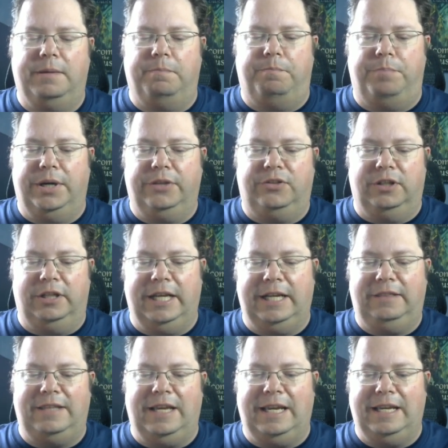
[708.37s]
but the
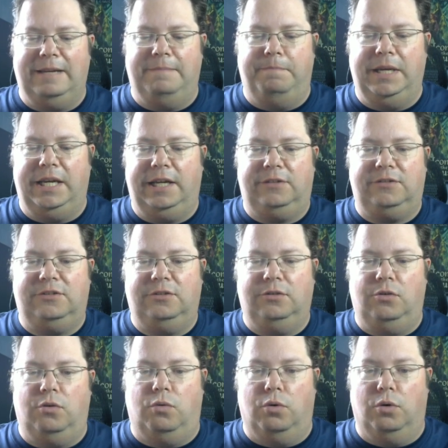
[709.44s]
light they emit
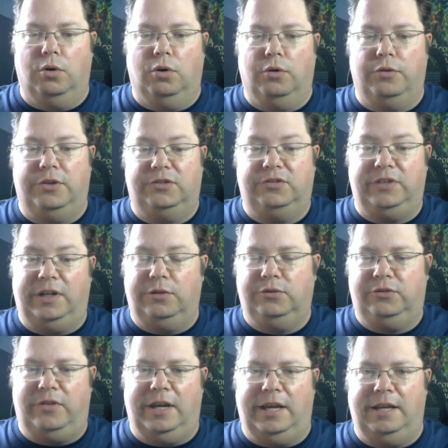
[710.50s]
or the
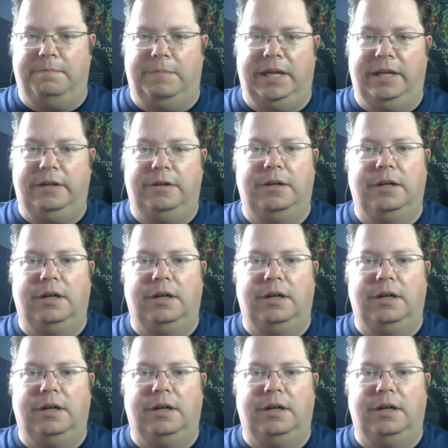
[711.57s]
sounds they emit